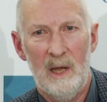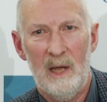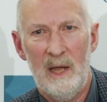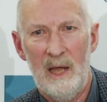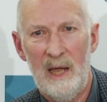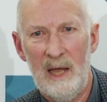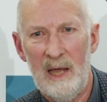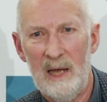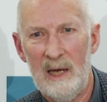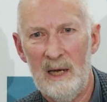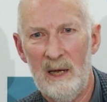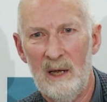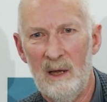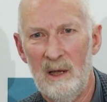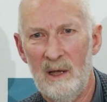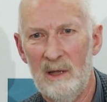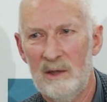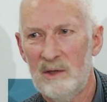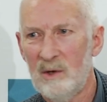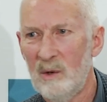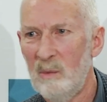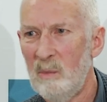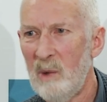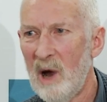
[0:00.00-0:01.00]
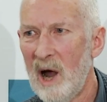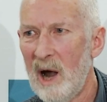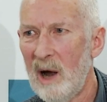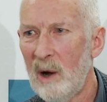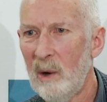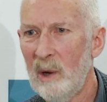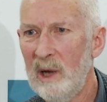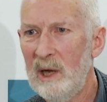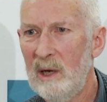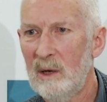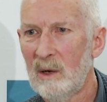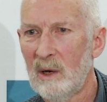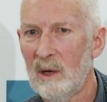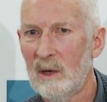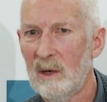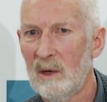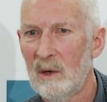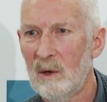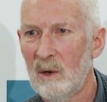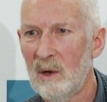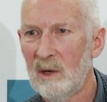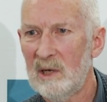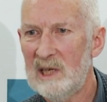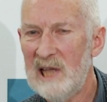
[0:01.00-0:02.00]
and uh, through borrowing or,
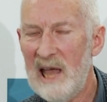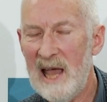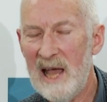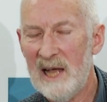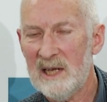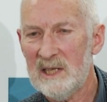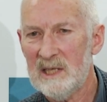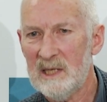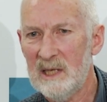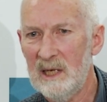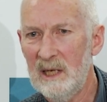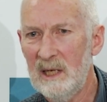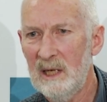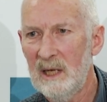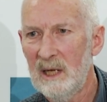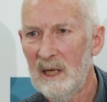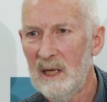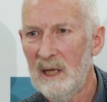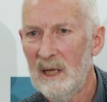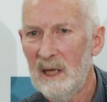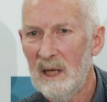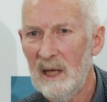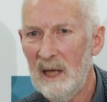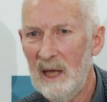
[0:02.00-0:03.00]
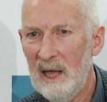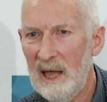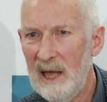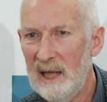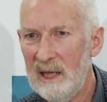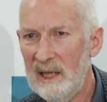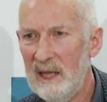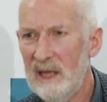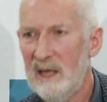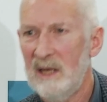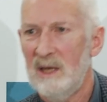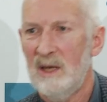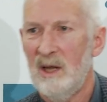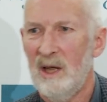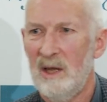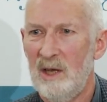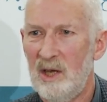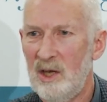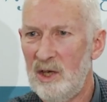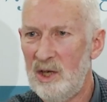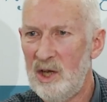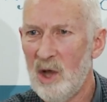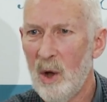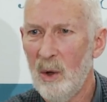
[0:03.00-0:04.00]
or taxing and
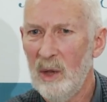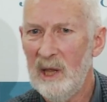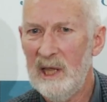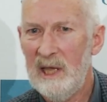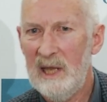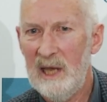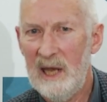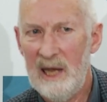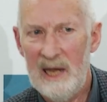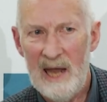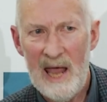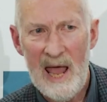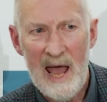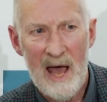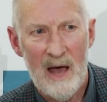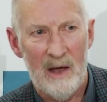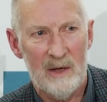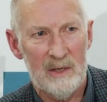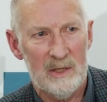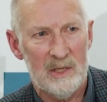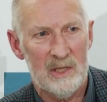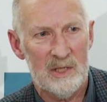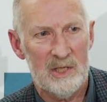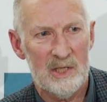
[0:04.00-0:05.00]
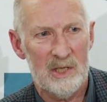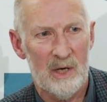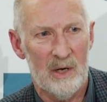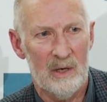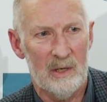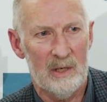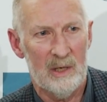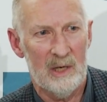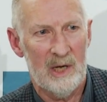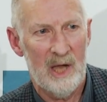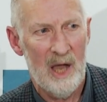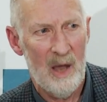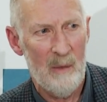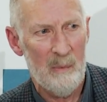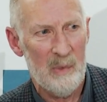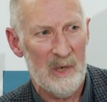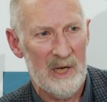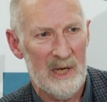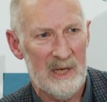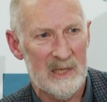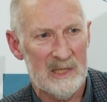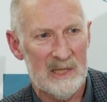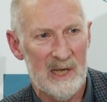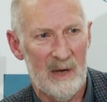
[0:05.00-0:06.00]
then doling it out to certain
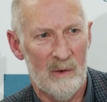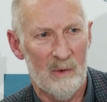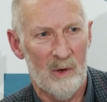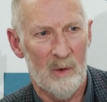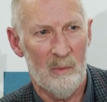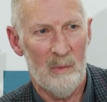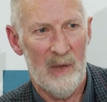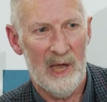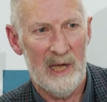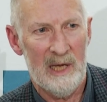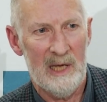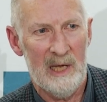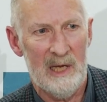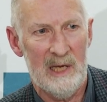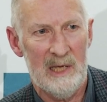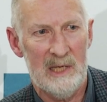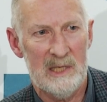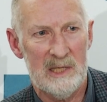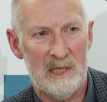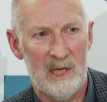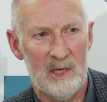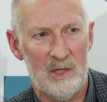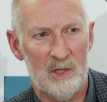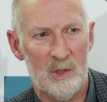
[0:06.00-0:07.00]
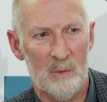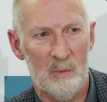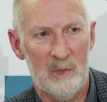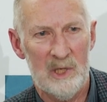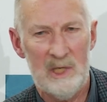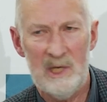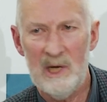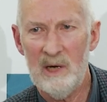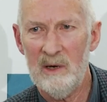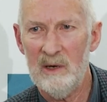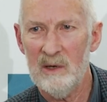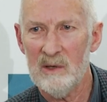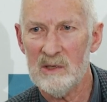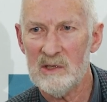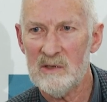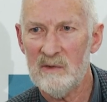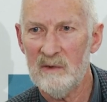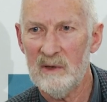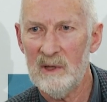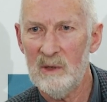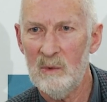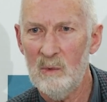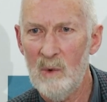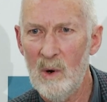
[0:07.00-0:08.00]
companies that were making essential materials
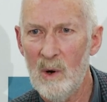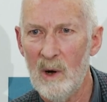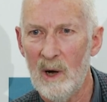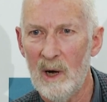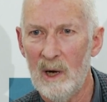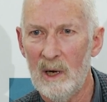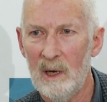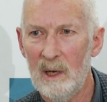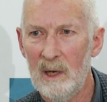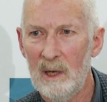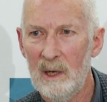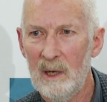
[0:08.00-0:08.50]
for the war.